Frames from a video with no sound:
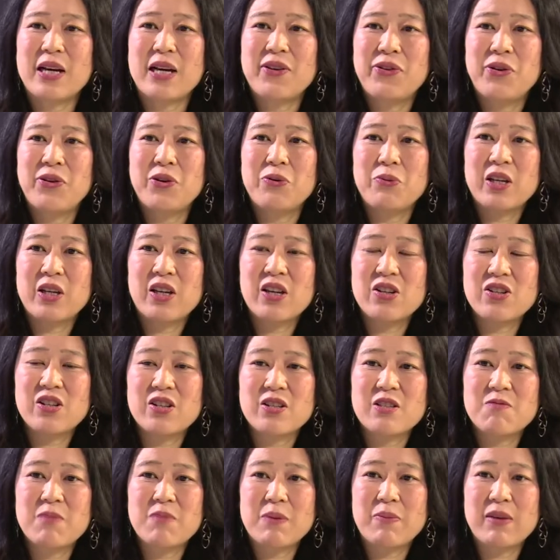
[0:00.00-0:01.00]
I thought we could
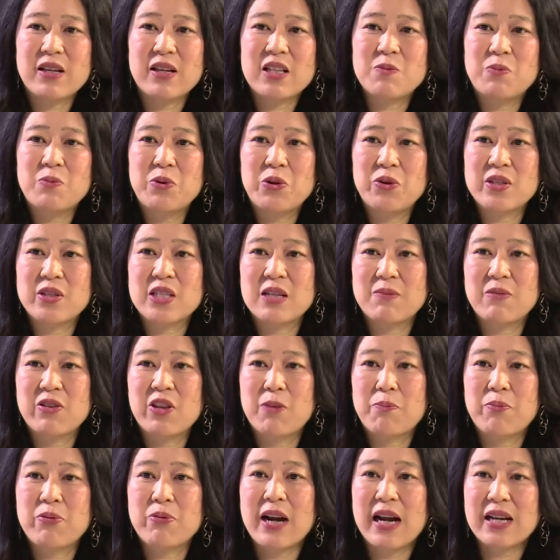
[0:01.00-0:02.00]
just maybe explore some of the
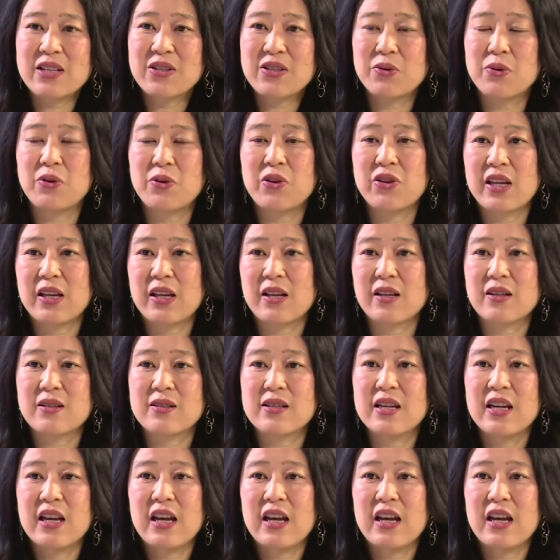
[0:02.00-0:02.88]
practical things